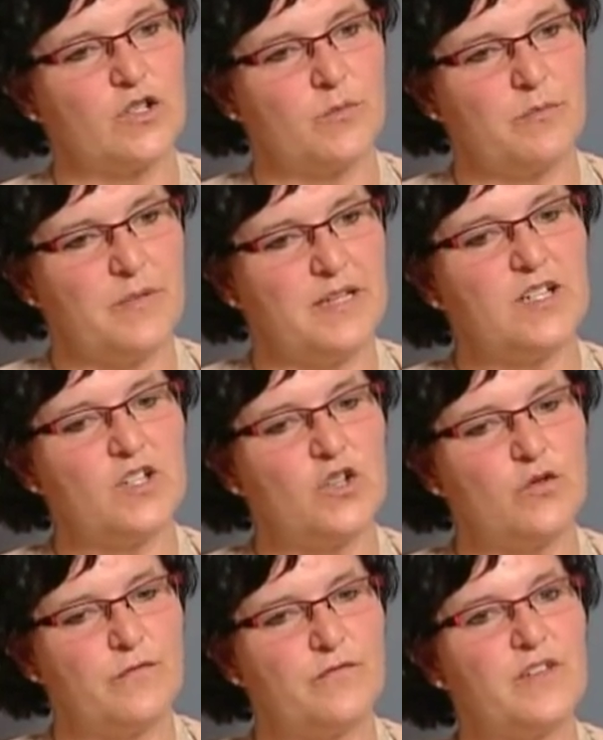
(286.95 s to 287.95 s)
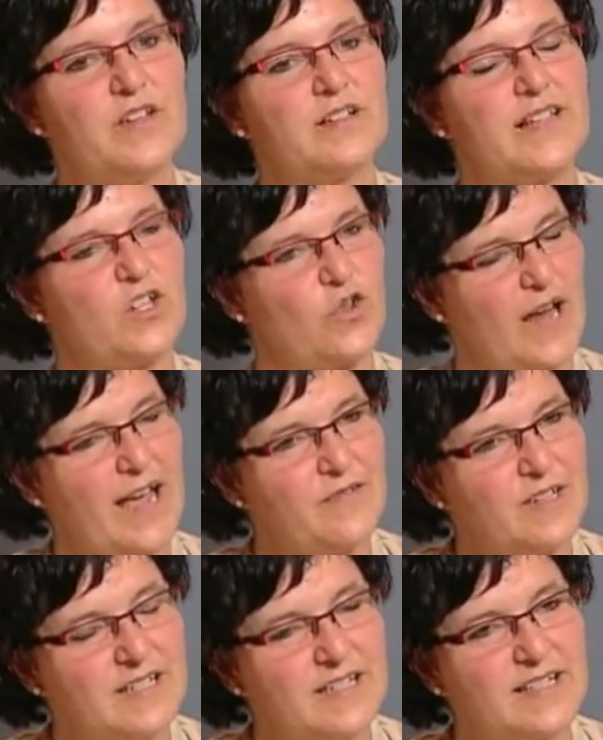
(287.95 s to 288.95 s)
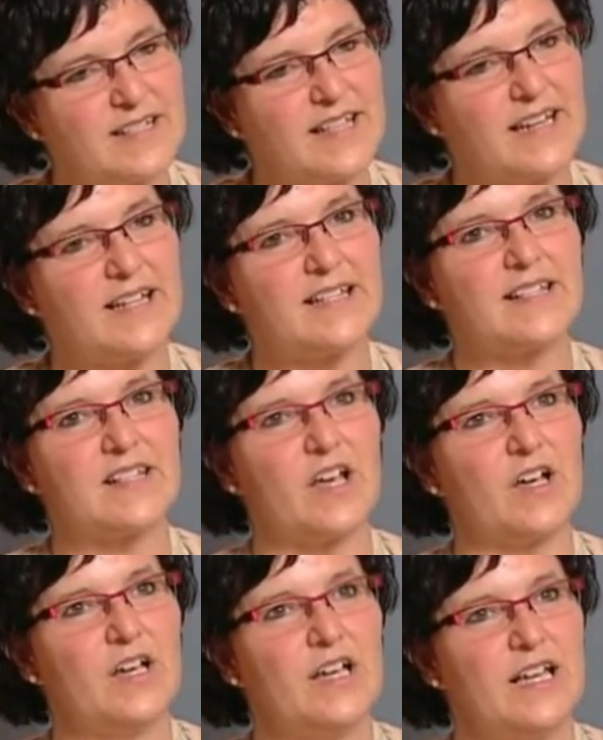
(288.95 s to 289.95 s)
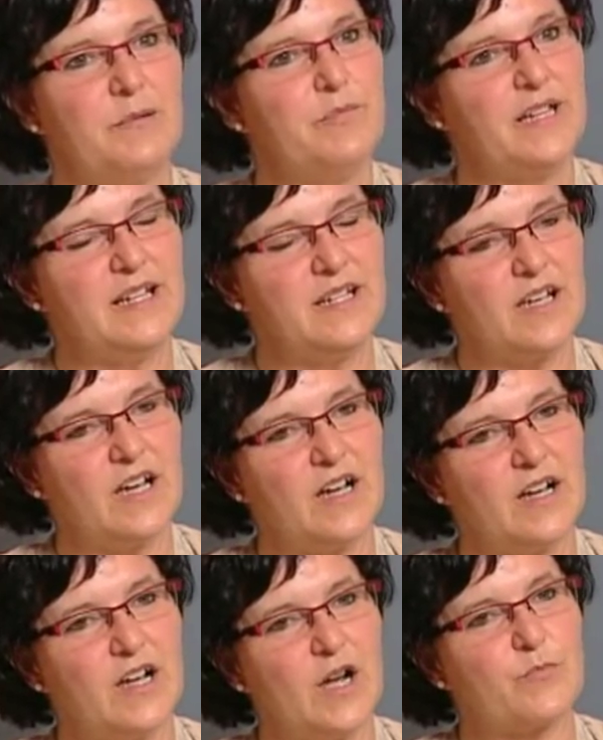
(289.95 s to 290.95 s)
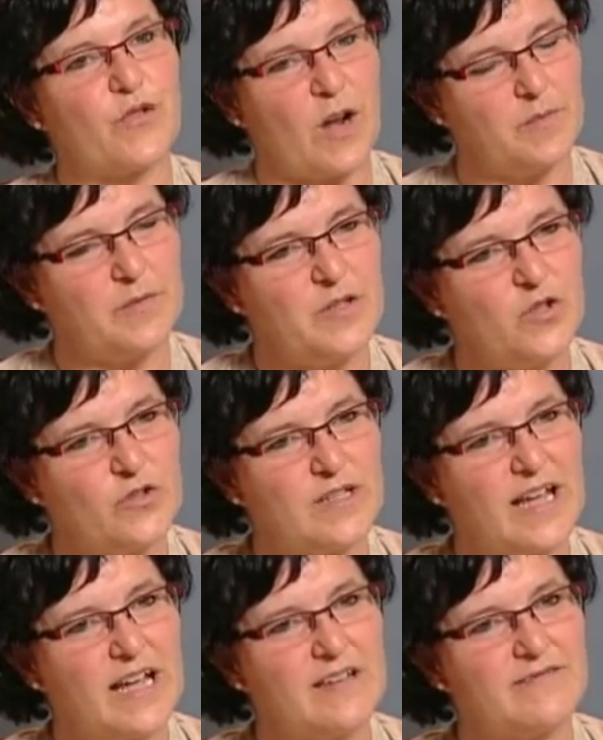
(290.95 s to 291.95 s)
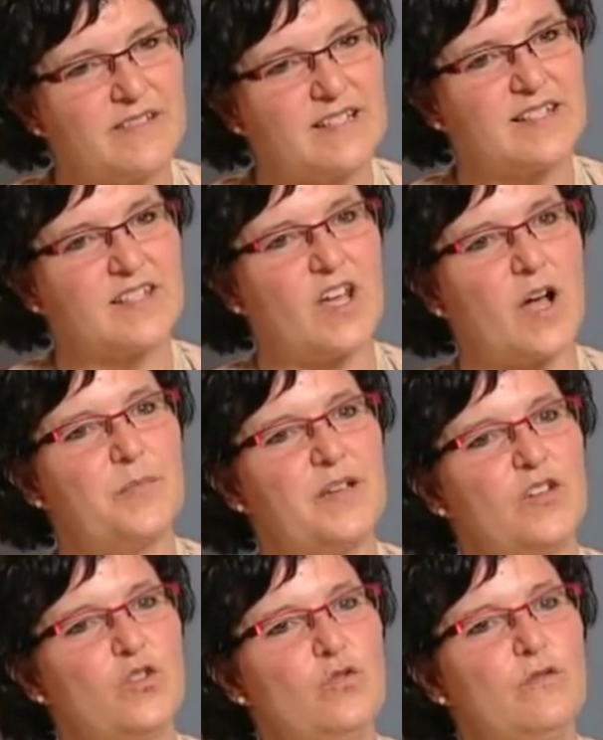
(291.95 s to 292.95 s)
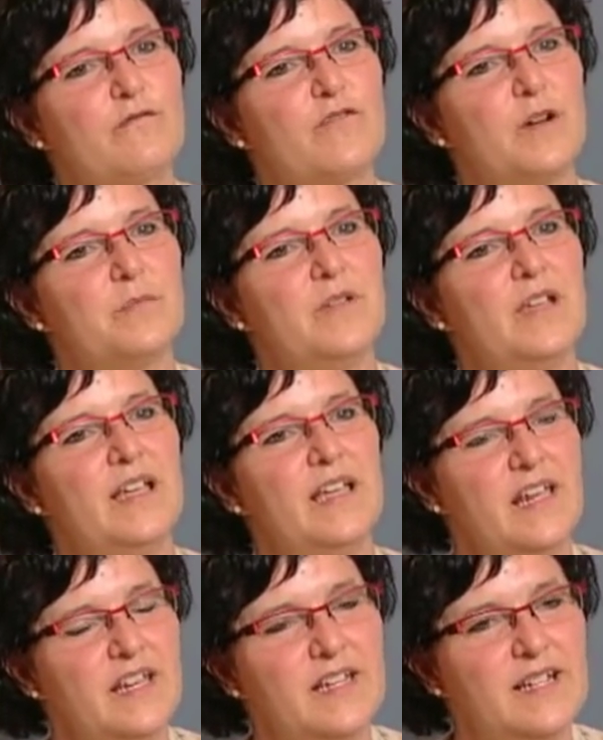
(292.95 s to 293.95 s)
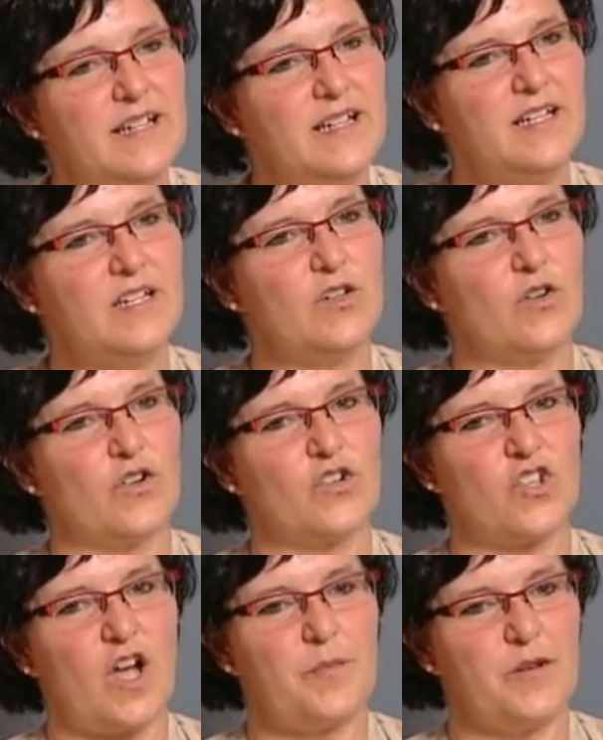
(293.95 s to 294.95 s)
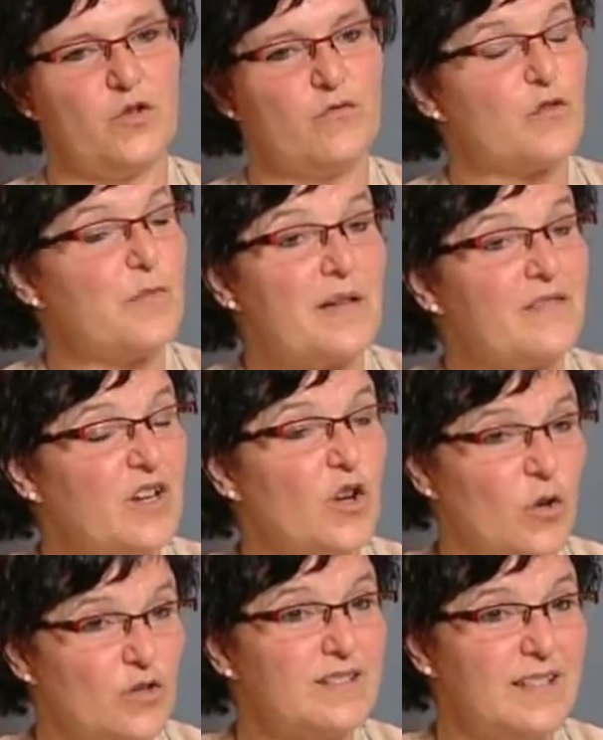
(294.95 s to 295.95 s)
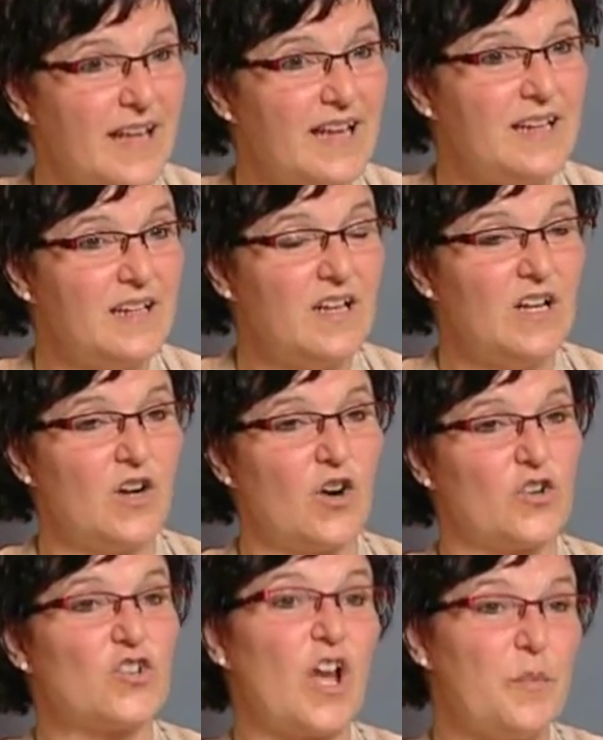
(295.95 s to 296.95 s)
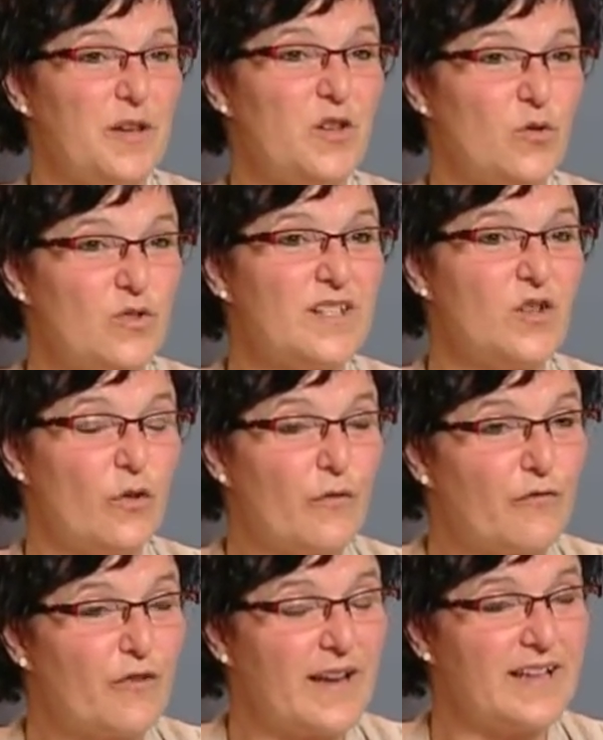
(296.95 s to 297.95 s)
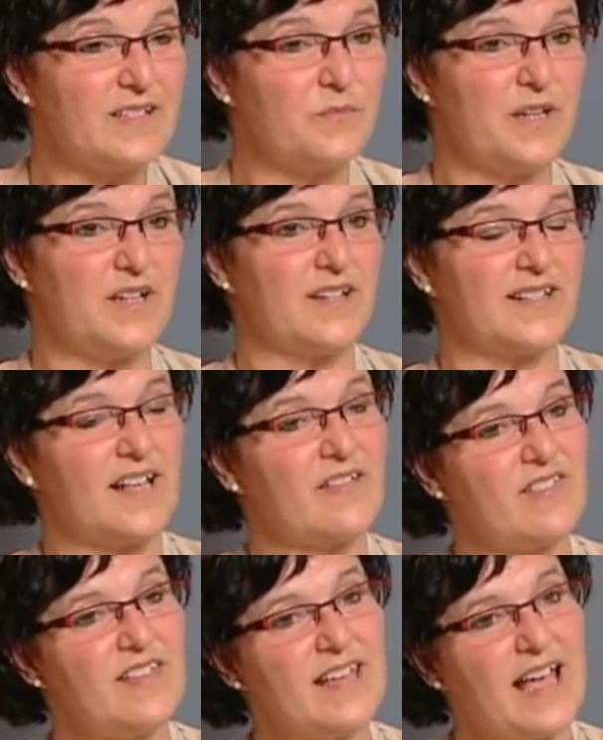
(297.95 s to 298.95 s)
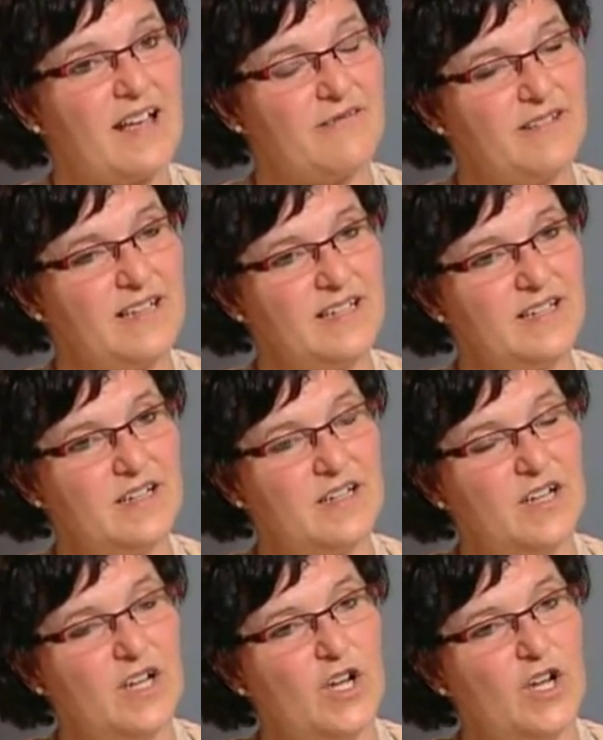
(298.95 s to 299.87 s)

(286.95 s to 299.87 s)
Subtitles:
the minute you feel that you're having this and it's being a problem in your life. It's stopping you from eating or stopping you from having a good day or stopping you to see your friend, because I think having